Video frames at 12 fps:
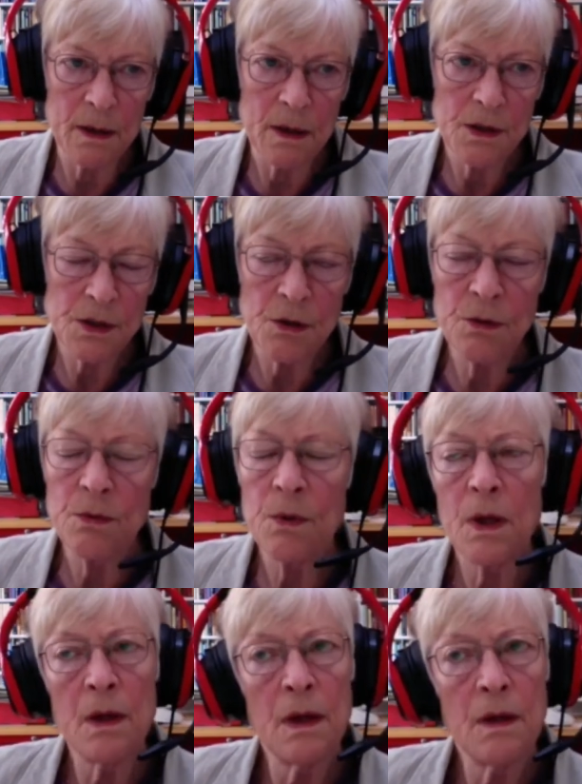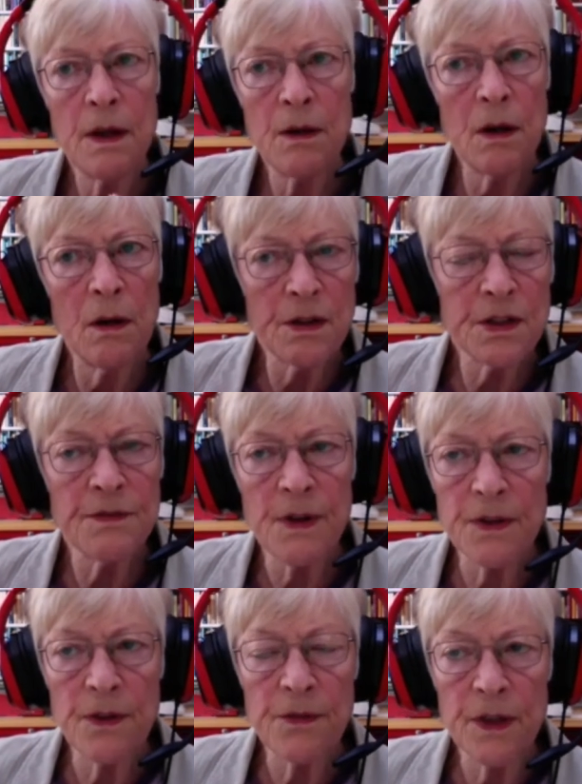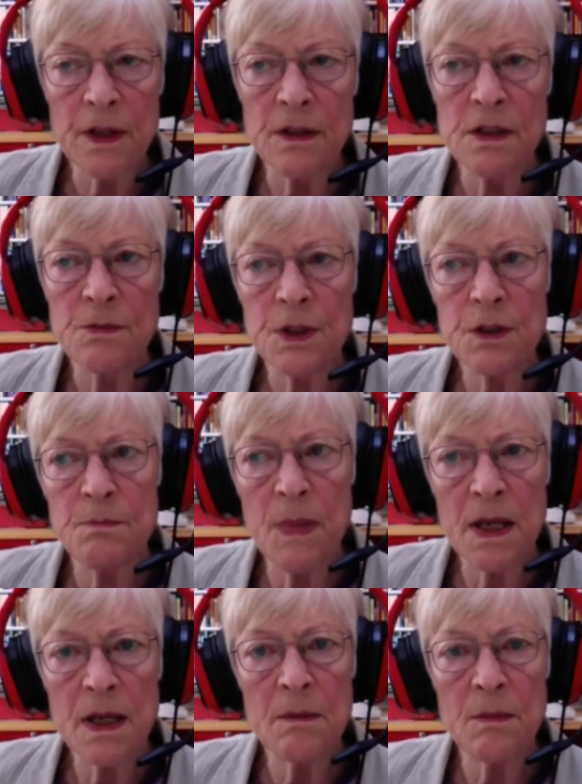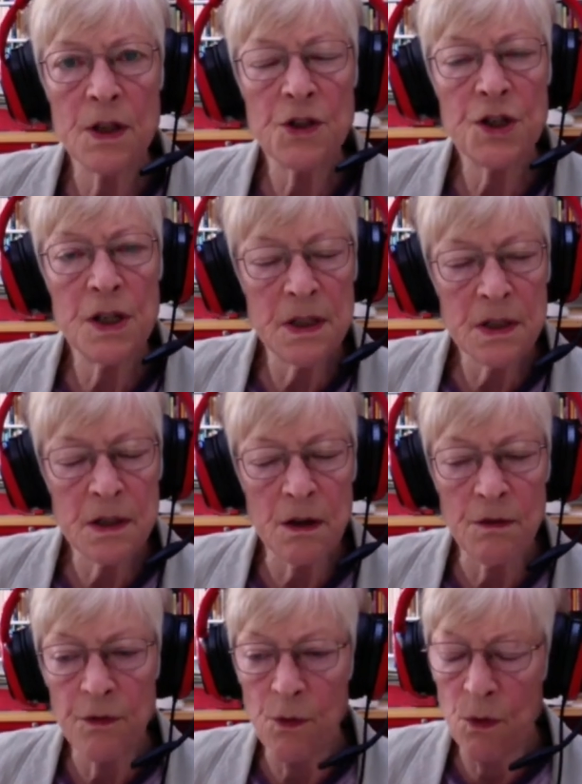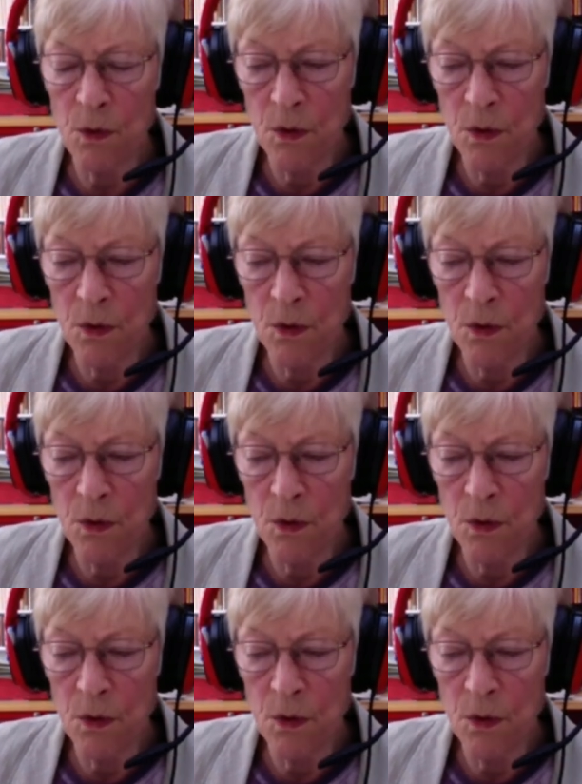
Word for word: So there are lots of other things which make it much easier for